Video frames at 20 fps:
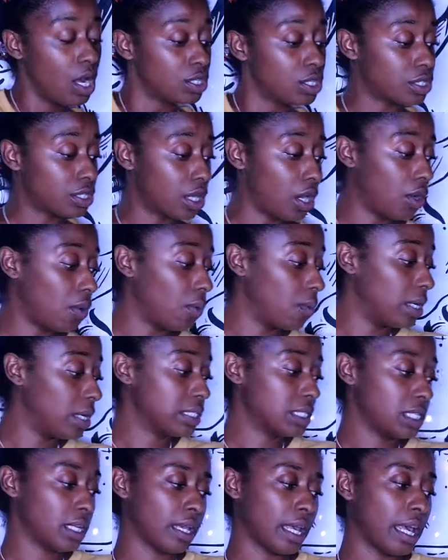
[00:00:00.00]
So
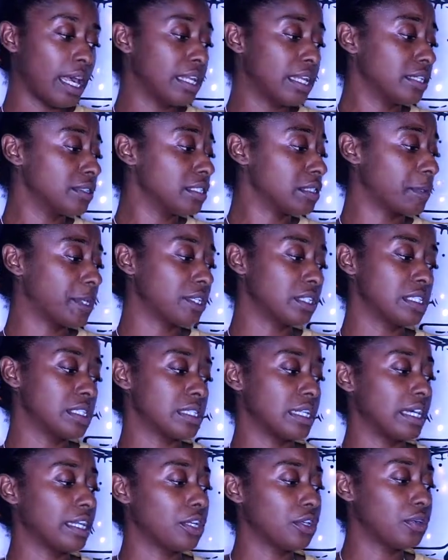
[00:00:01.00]
once again, spirit
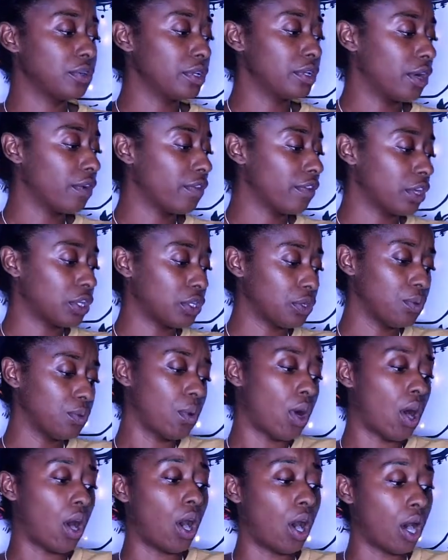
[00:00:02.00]
is letting you know that
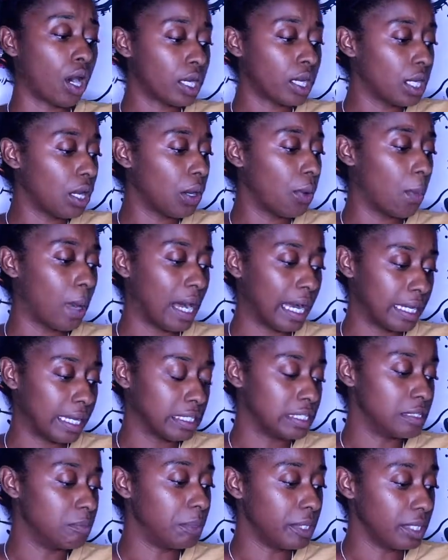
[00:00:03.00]
you are a
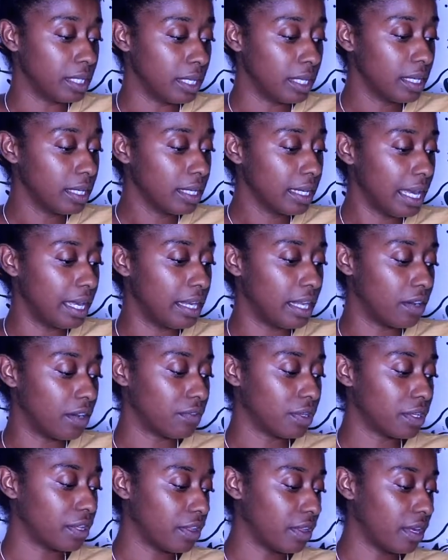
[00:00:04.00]
wise being and
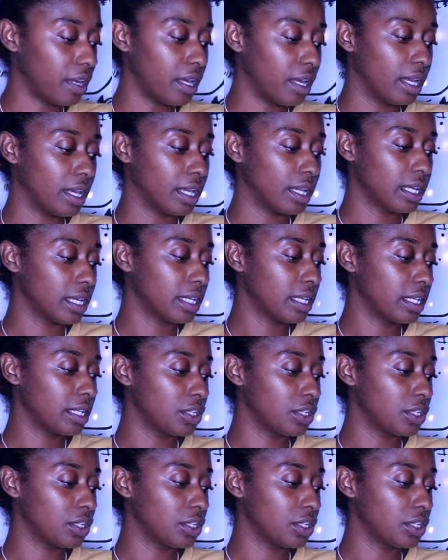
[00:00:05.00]
everything